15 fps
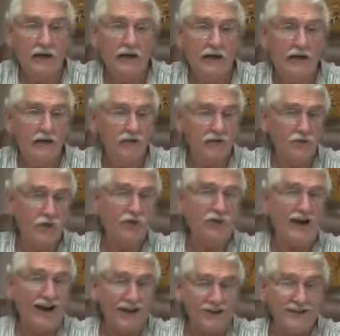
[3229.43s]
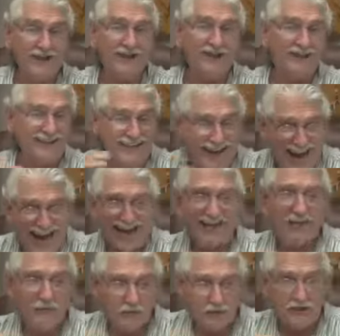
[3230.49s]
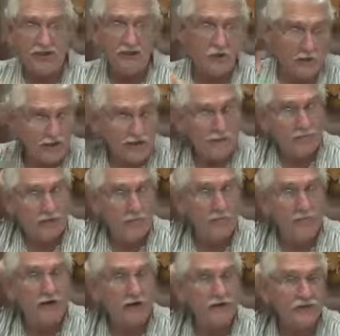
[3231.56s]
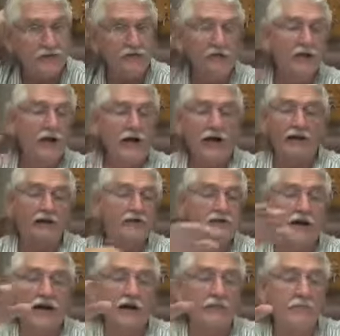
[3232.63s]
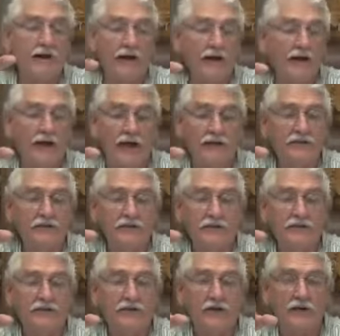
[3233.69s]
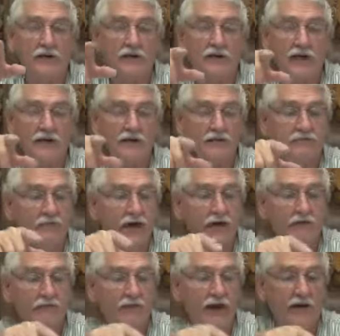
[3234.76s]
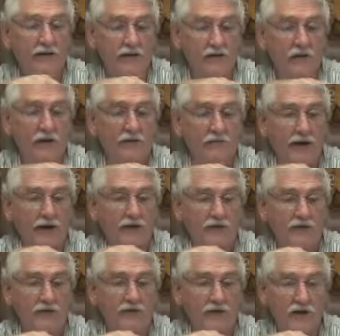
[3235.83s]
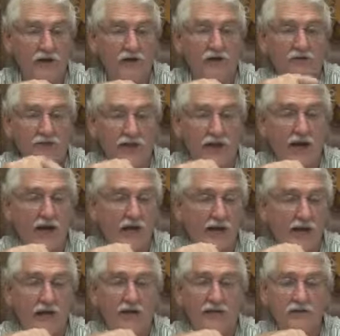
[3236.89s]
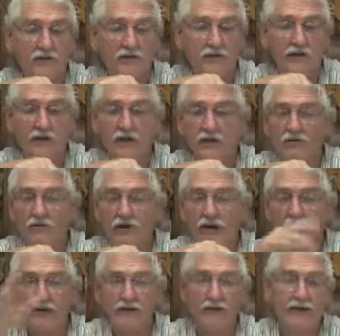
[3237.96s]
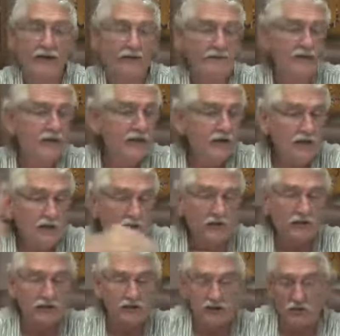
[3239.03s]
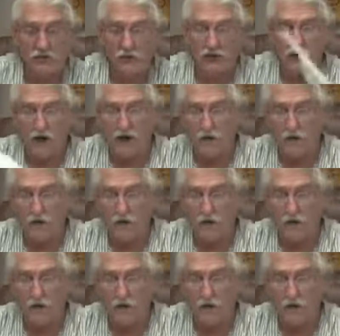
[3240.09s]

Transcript: And as with what I t- take to be swinging blood pressure, and there's not a medication that's going to take this. Matter of fact, you want to make sure that you stay at 120 over 80 because you could swing